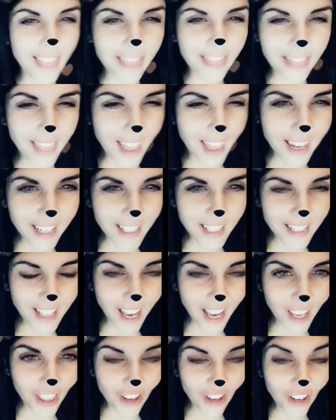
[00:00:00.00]
That is
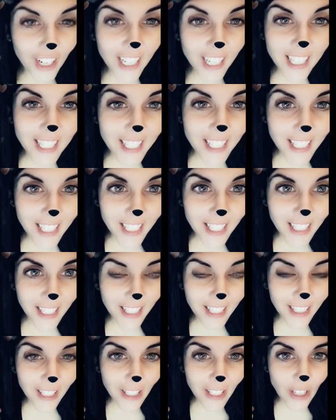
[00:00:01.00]
neither
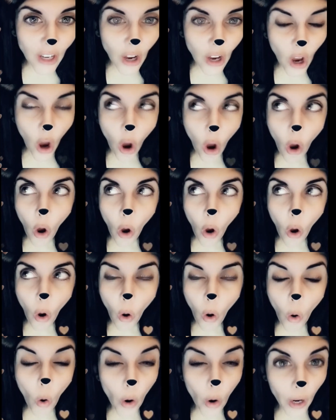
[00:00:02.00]
consistent
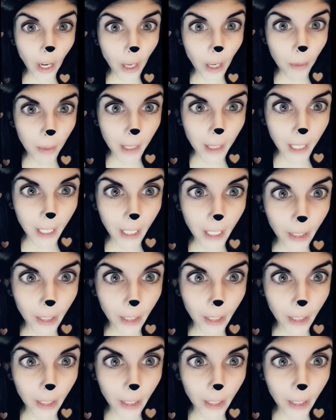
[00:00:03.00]
or committed.